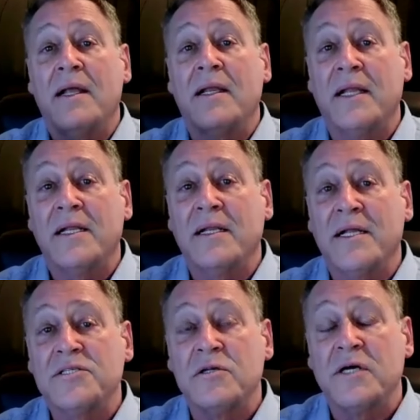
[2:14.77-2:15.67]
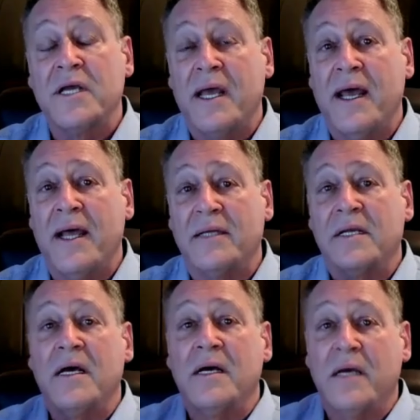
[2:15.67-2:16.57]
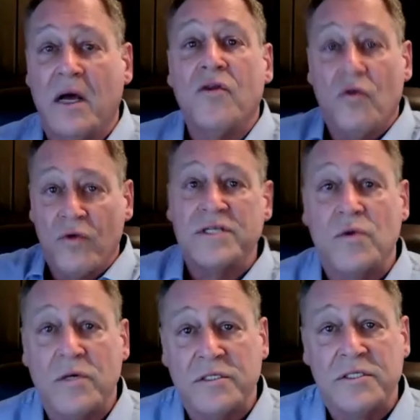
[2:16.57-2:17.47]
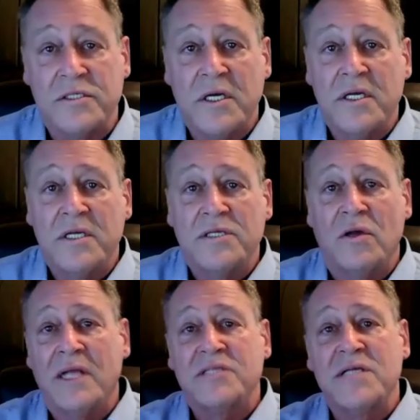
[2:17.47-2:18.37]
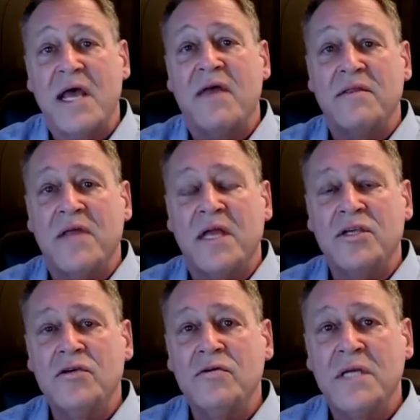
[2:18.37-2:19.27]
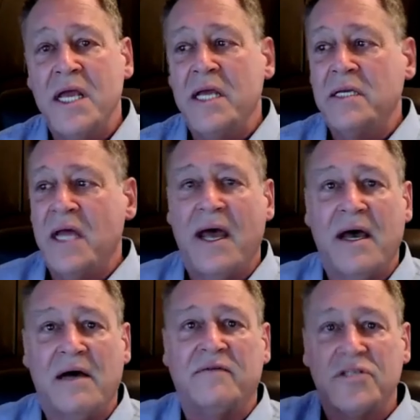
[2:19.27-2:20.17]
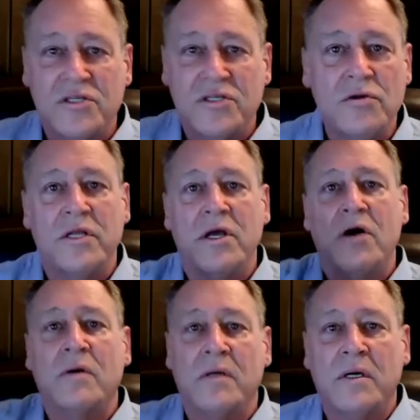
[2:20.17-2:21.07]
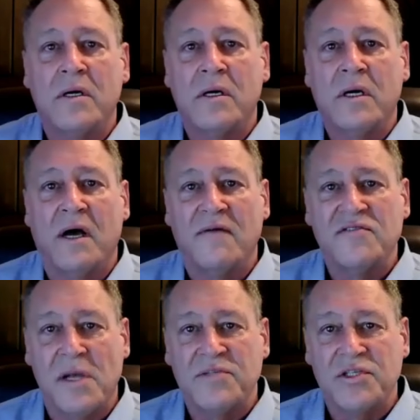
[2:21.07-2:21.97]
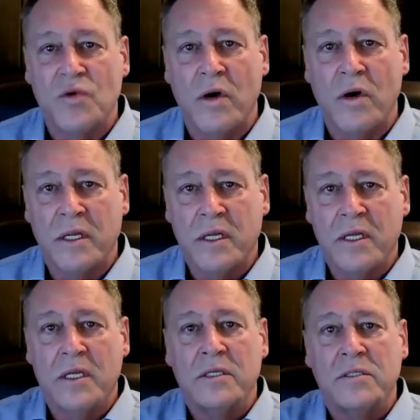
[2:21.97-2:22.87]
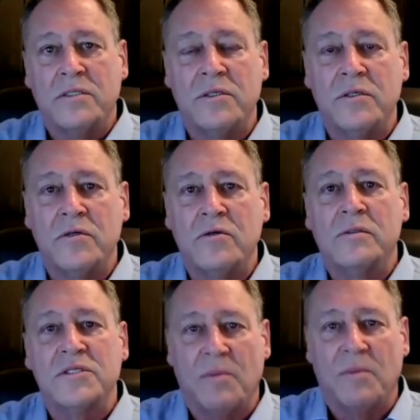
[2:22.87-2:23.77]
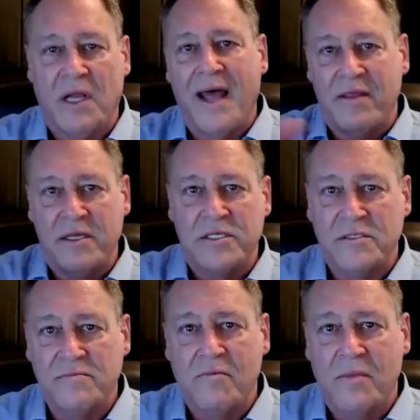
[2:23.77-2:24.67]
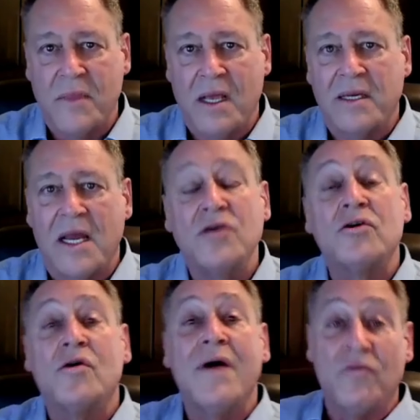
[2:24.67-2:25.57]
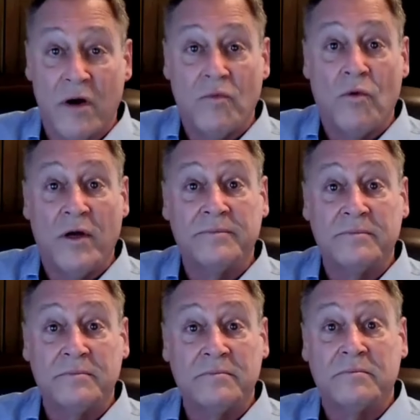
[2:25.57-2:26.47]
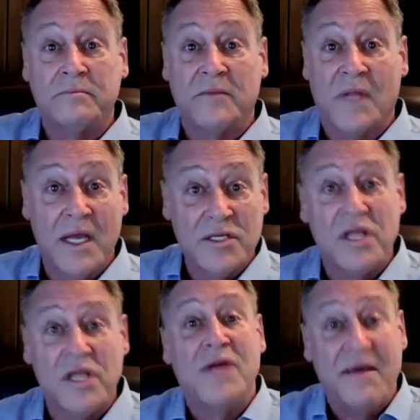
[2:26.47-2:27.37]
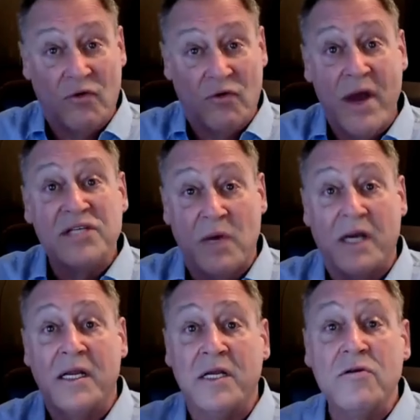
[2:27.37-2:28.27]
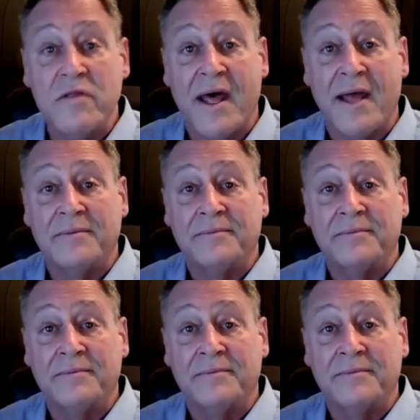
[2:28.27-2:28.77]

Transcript: let, let's look at other resources. So let's say that, that you need to have a studio of some sort to supply this. Now you can go out and rent one, okay, and then you'd have to raise money to do that